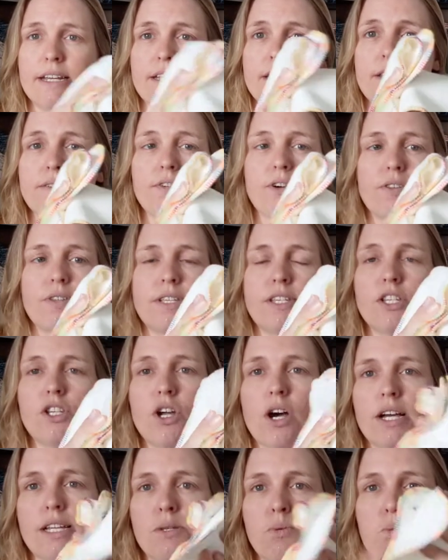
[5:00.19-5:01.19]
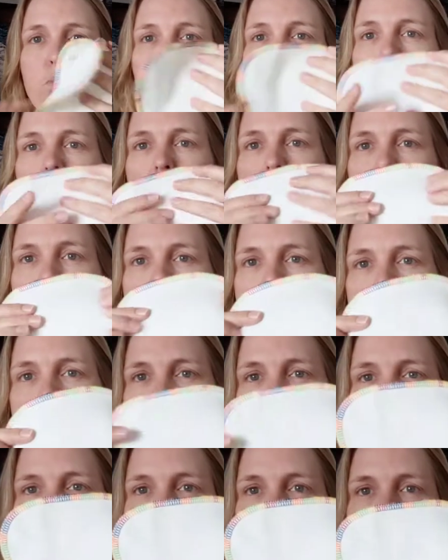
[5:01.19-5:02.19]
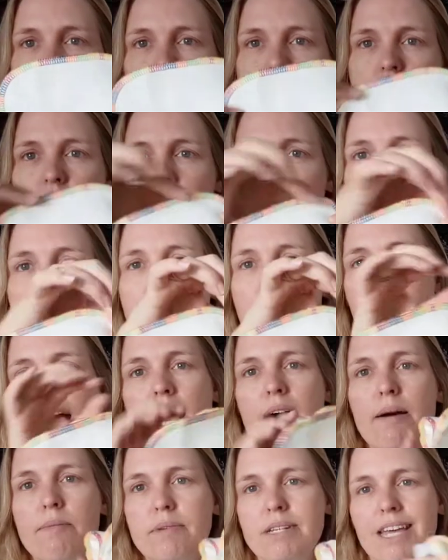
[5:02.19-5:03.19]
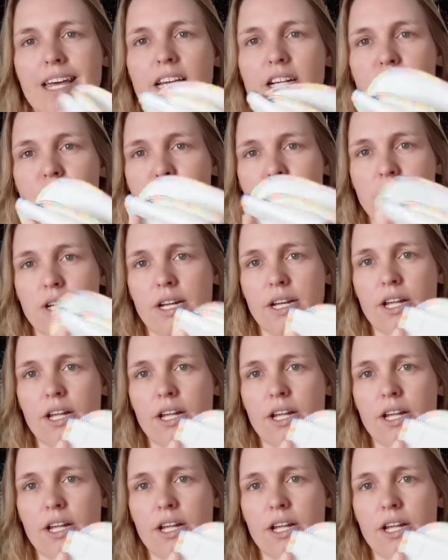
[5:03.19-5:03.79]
So you've got this nice wide section um, to catch